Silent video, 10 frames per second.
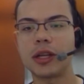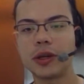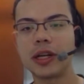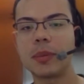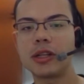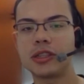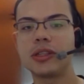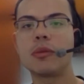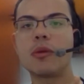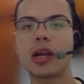trigger the parachute,
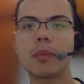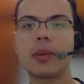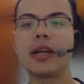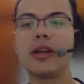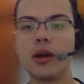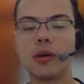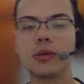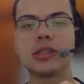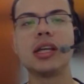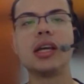then RocketPy
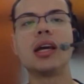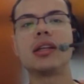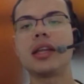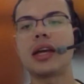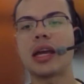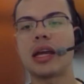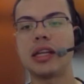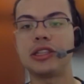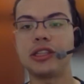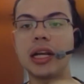knows that
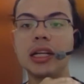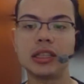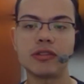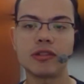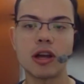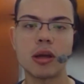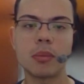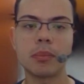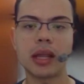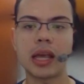it's changing
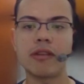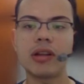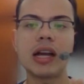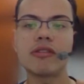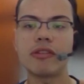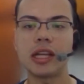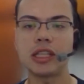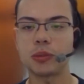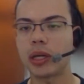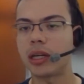from a flight
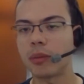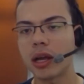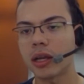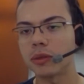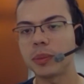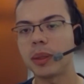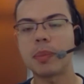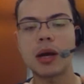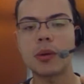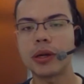phase where the rocket was being
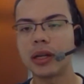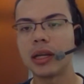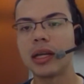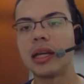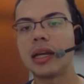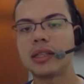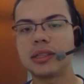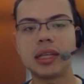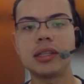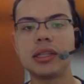powered,
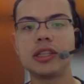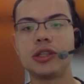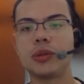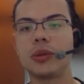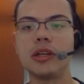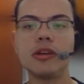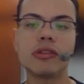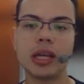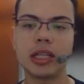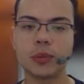ascending to a new
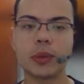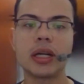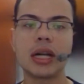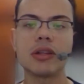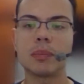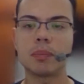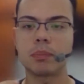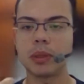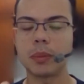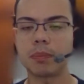phase where now
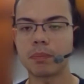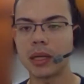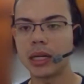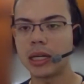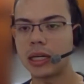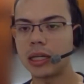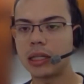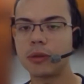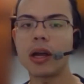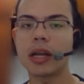
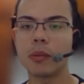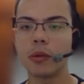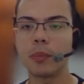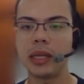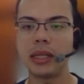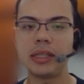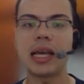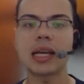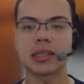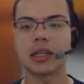the rocket will be
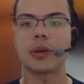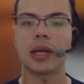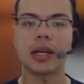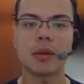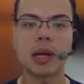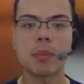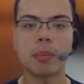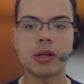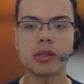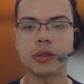deaccelerated by a
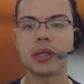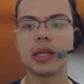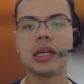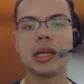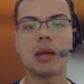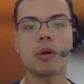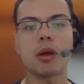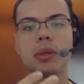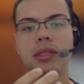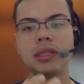parachute and
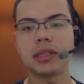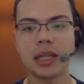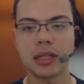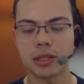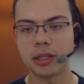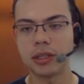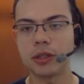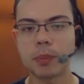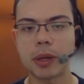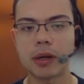probably descend under a
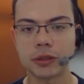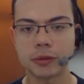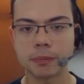parachute.